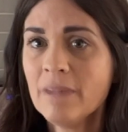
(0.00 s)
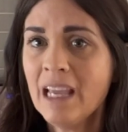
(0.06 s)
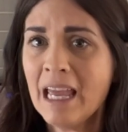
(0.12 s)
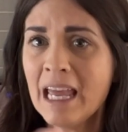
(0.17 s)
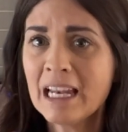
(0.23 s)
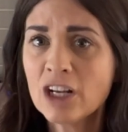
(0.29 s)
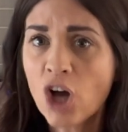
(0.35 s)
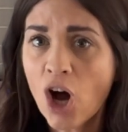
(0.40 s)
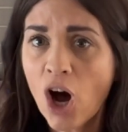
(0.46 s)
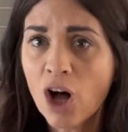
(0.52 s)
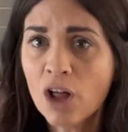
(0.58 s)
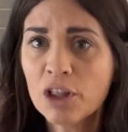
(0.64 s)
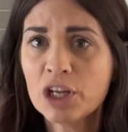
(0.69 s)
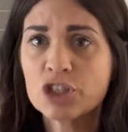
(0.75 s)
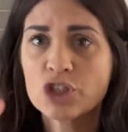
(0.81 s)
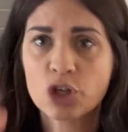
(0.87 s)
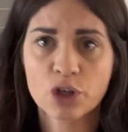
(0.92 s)
In
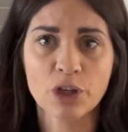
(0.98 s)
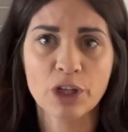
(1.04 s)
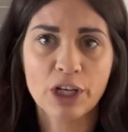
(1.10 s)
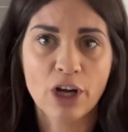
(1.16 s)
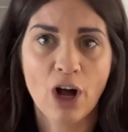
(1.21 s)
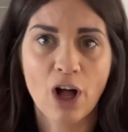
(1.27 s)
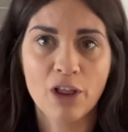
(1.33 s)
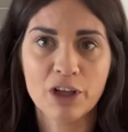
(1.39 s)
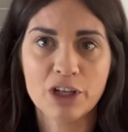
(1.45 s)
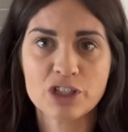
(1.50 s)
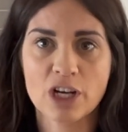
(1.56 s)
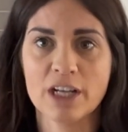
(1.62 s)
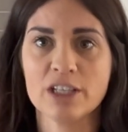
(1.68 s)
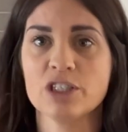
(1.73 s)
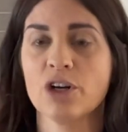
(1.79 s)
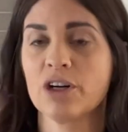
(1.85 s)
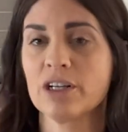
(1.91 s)
college, early college,
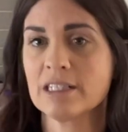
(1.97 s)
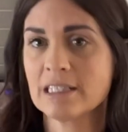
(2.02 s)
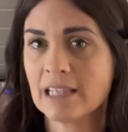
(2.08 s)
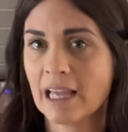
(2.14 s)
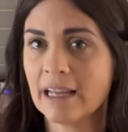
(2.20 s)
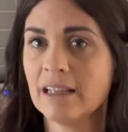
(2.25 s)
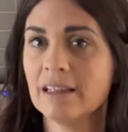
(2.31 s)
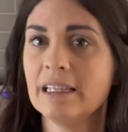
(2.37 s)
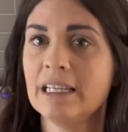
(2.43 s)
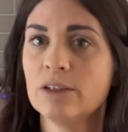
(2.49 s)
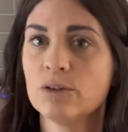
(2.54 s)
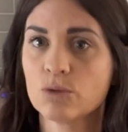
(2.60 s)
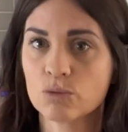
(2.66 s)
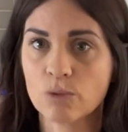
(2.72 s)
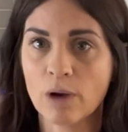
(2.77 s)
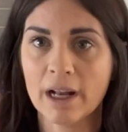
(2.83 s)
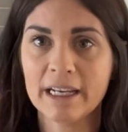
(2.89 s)
I started cycling,
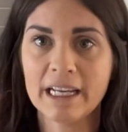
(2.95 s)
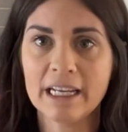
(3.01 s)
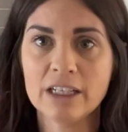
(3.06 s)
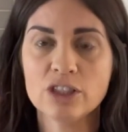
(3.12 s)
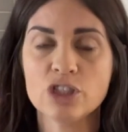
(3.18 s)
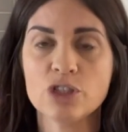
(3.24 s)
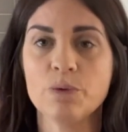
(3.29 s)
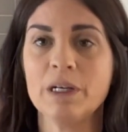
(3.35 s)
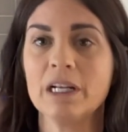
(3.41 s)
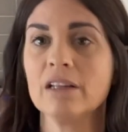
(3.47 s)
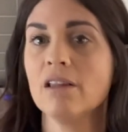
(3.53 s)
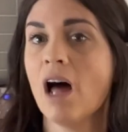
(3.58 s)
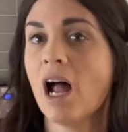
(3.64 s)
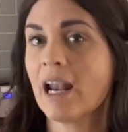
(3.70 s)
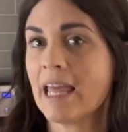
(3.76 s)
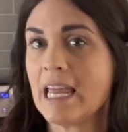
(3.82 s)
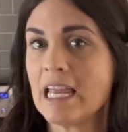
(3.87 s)
running, doing a
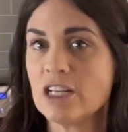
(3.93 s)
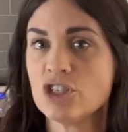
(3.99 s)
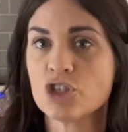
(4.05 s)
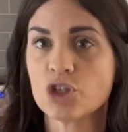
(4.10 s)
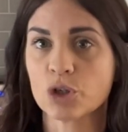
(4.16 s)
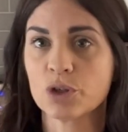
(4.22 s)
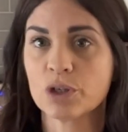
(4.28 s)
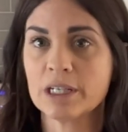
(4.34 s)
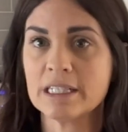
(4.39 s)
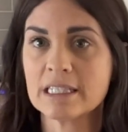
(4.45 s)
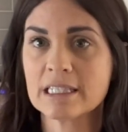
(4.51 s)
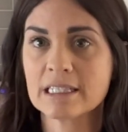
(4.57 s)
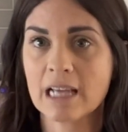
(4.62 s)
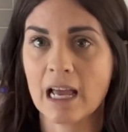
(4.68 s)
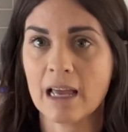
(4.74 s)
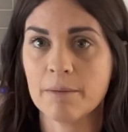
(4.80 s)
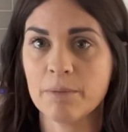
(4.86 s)
lot of endurance
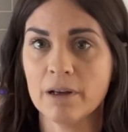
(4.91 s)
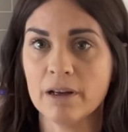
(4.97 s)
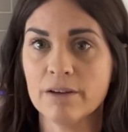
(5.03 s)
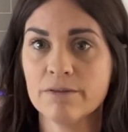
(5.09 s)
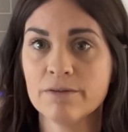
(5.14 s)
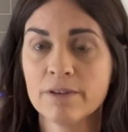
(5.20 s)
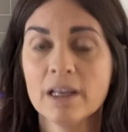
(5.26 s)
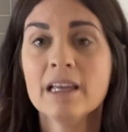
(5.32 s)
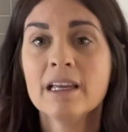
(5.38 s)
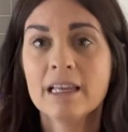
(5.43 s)
type of,